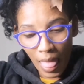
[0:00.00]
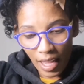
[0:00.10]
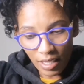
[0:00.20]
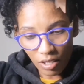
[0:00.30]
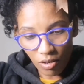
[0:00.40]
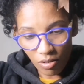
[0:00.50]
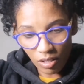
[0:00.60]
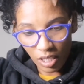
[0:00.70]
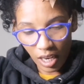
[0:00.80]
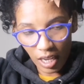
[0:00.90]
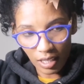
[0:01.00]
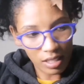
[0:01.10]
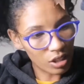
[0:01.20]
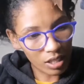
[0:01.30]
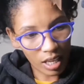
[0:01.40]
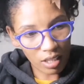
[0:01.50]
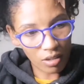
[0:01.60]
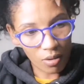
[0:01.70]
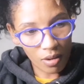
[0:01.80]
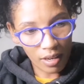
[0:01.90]
And so today I was just like, you
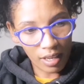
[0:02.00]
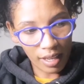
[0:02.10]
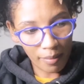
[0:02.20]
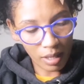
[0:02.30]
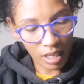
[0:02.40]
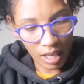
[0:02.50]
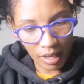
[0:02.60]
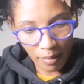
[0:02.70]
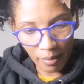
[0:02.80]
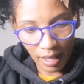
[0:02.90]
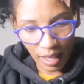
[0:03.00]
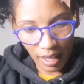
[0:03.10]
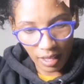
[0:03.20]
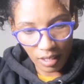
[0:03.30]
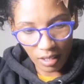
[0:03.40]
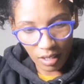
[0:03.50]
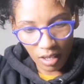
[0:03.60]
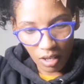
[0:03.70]
know what, let me come and